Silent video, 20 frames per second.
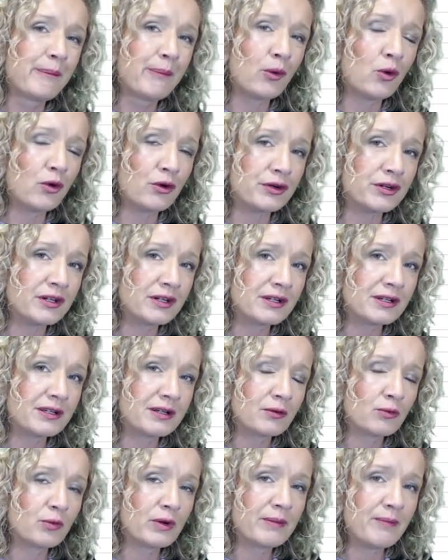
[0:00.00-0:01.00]
But
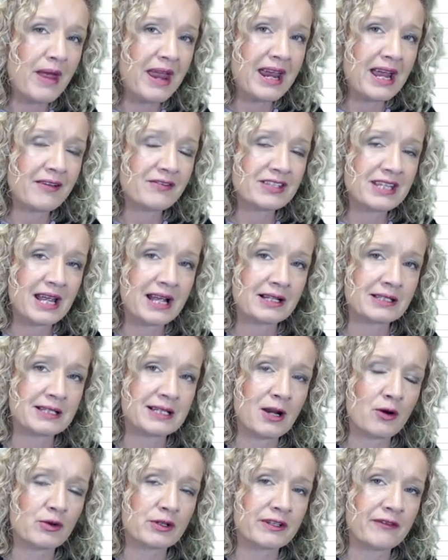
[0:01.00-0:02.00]
we may have
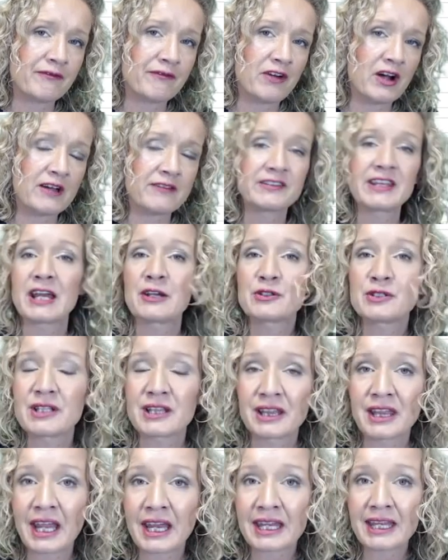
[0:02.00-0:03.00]
sales lower than
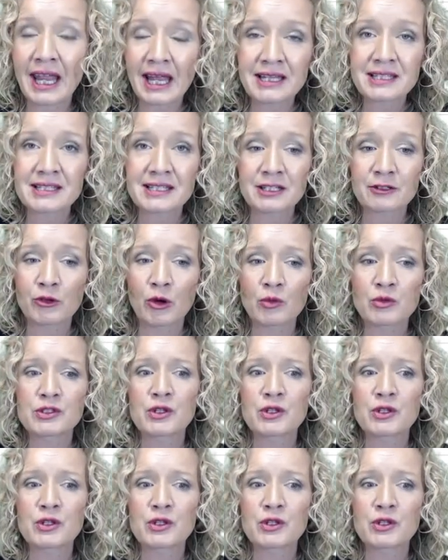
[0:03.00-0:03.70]
5,000 that get 0.